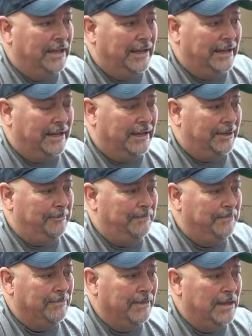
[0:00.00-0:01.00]

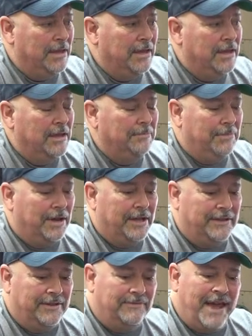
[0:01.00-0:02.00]

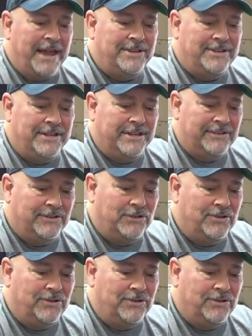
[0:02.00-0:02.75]
But the advantage is